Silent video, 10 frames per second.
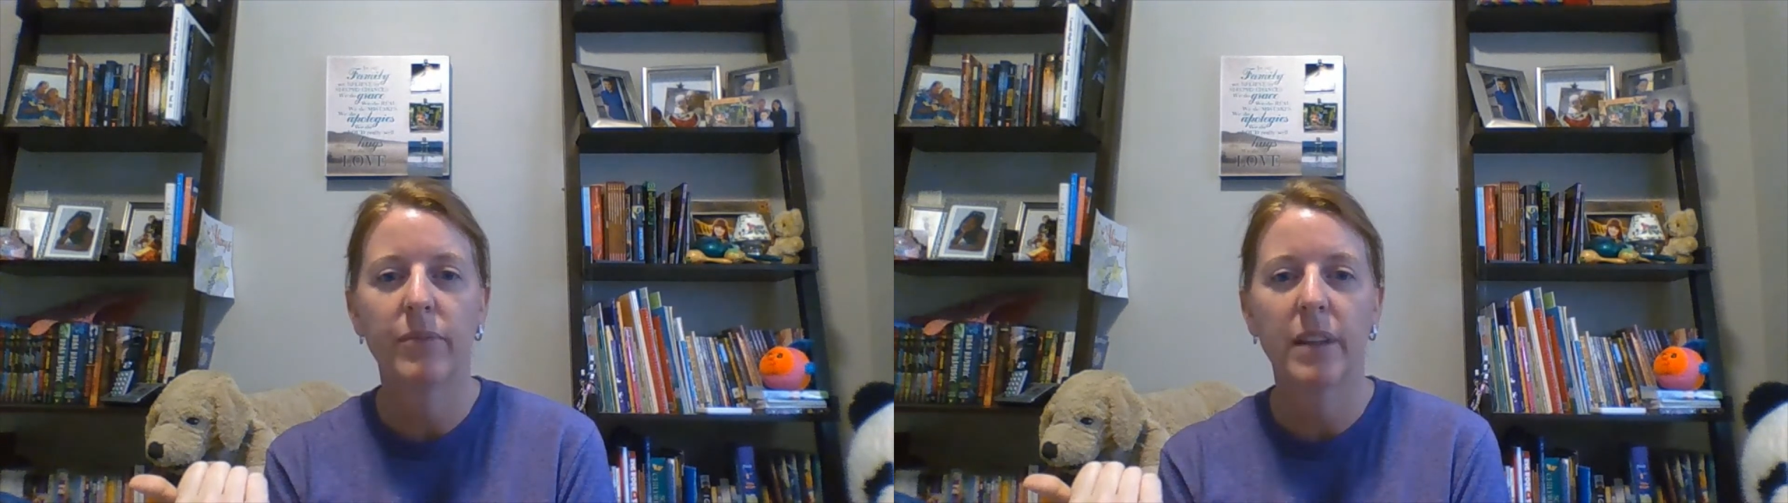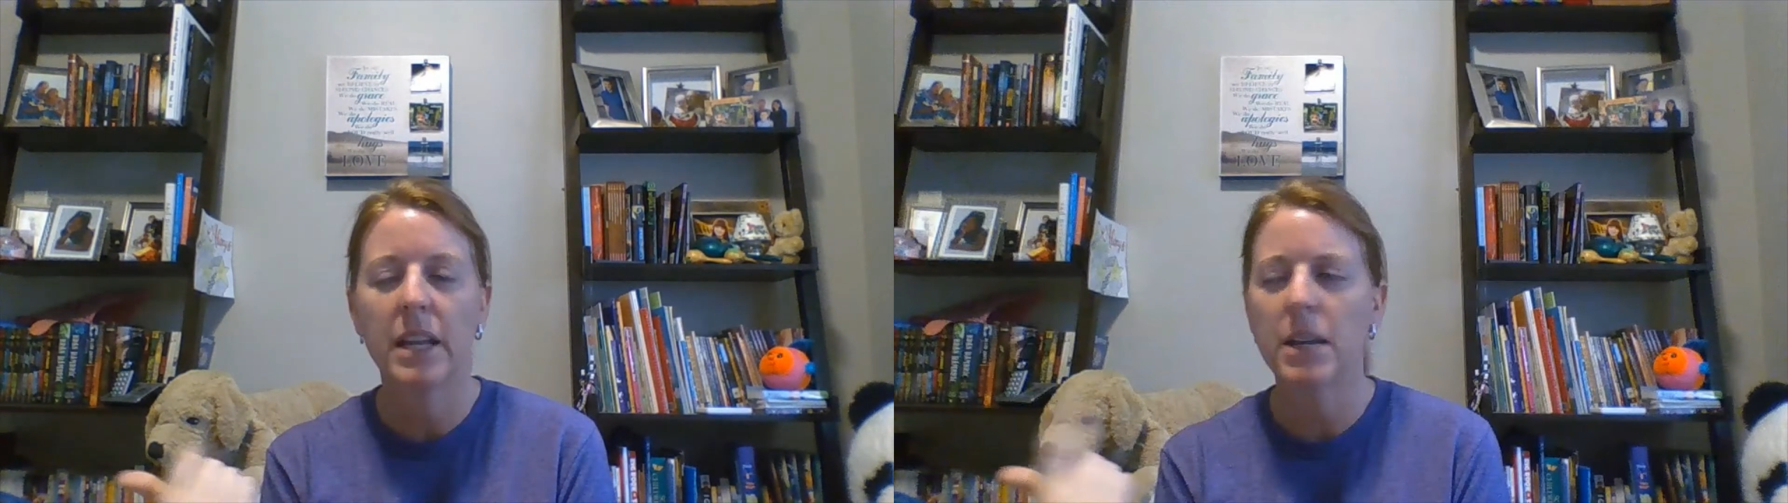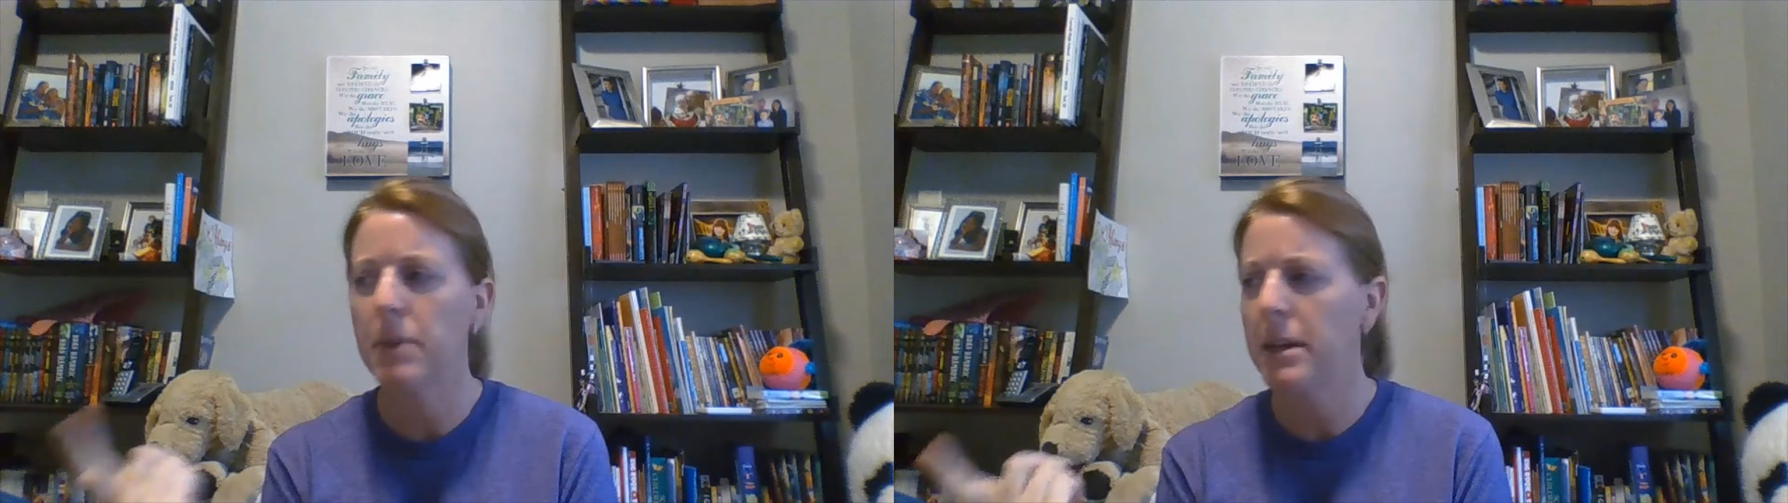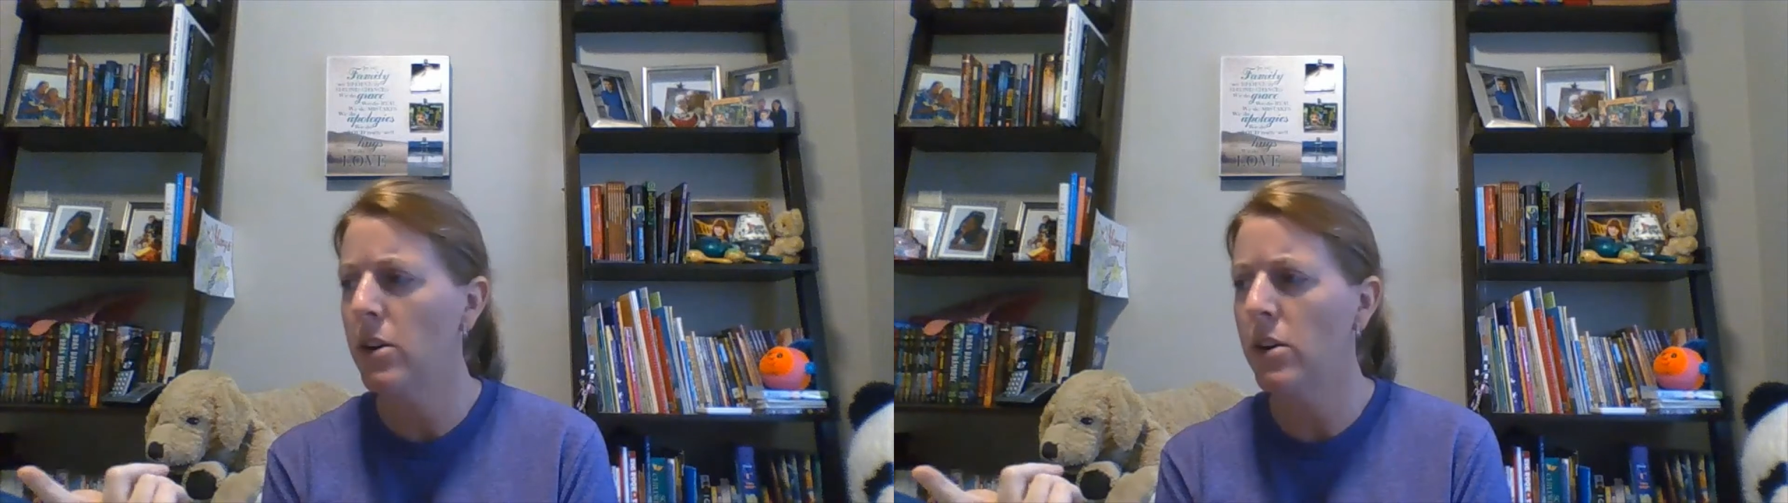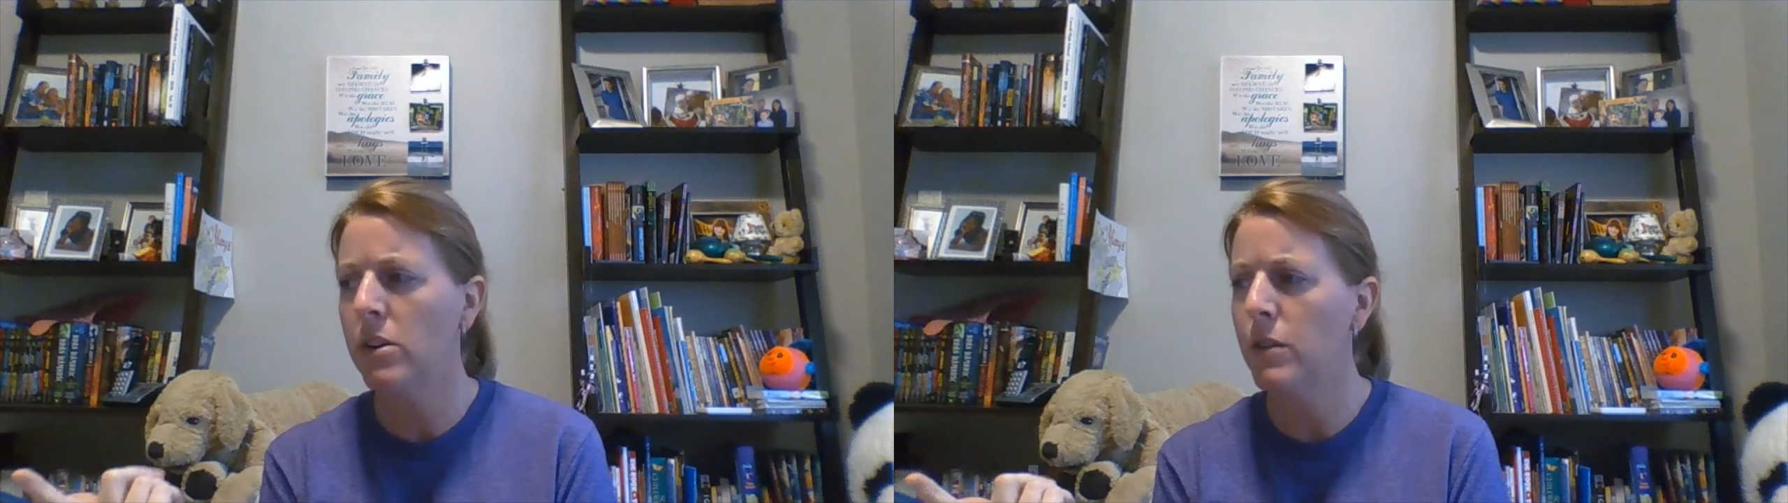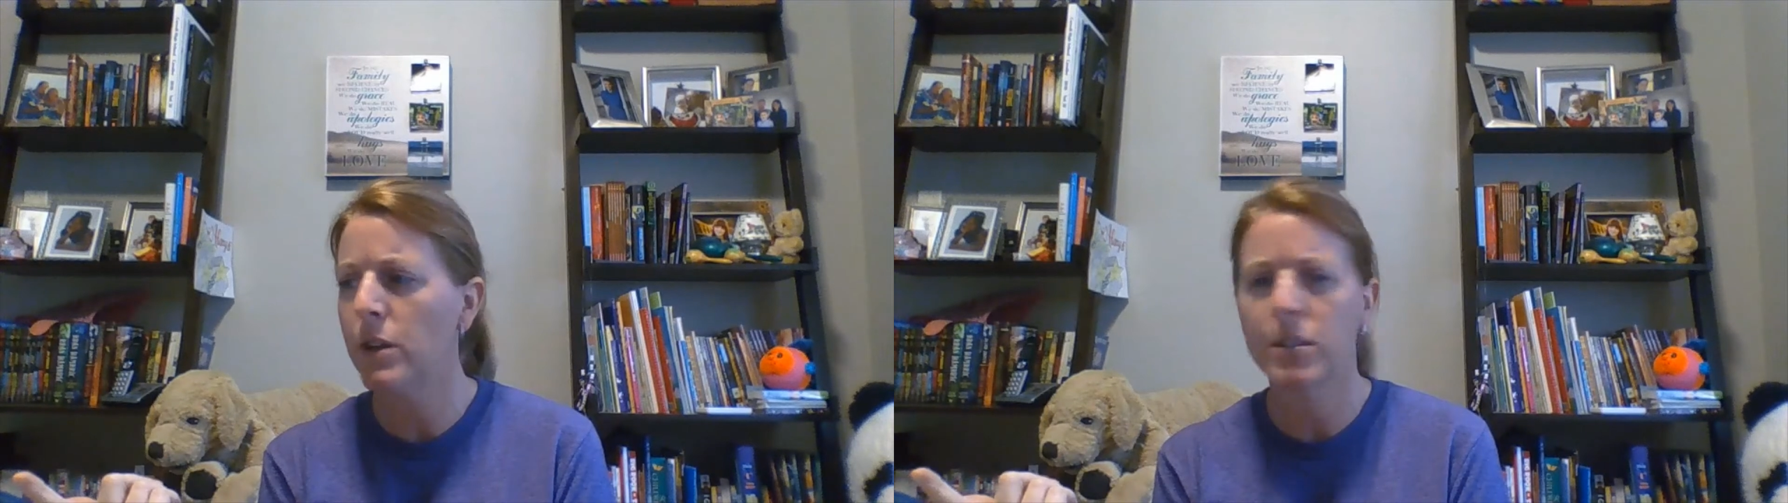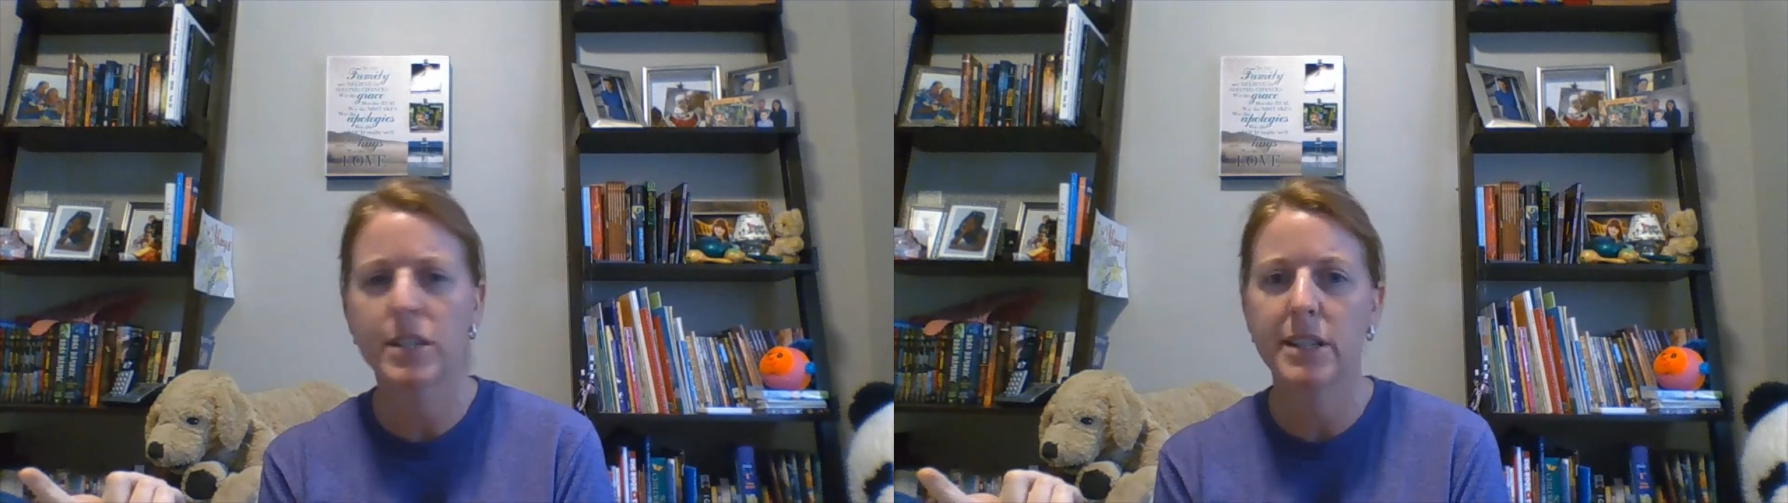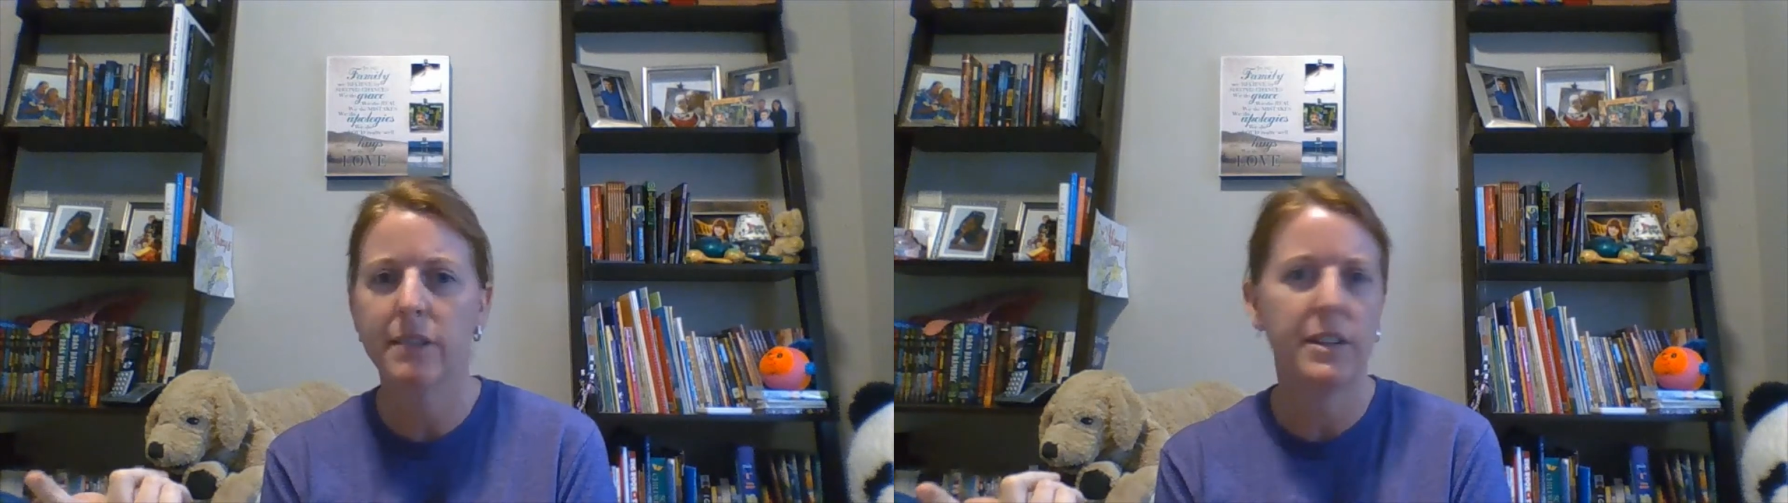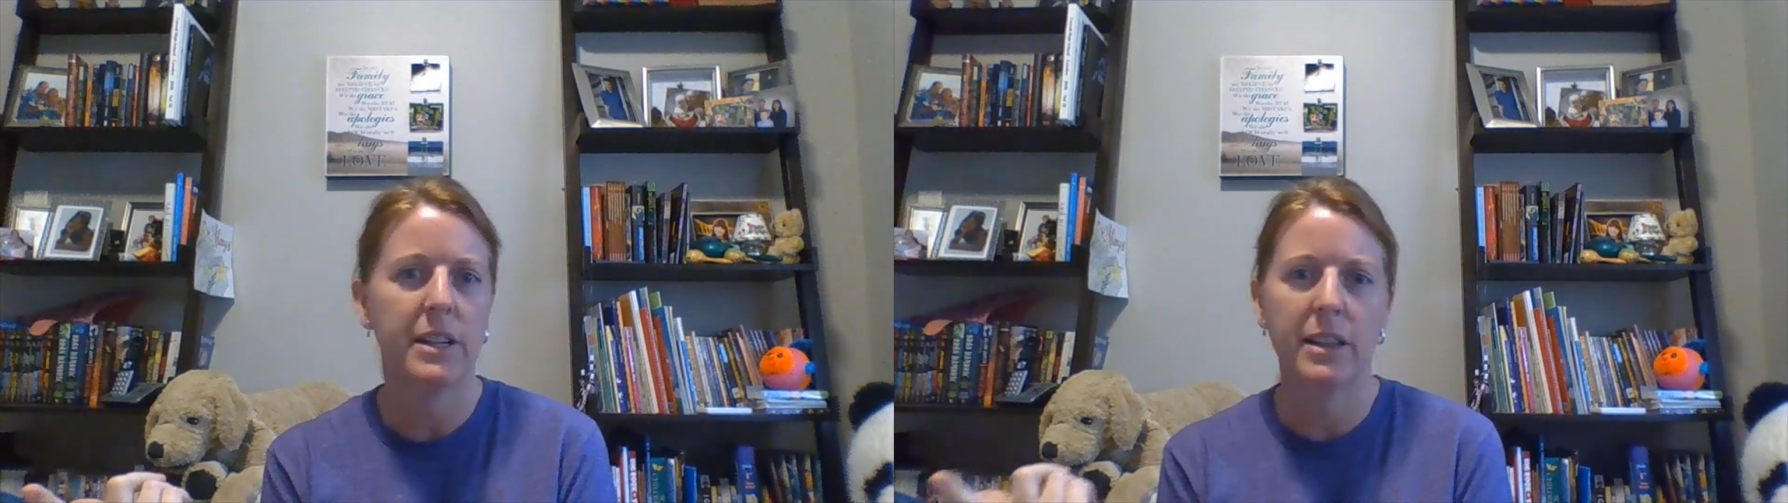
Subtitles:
I hear my dog over there sniffing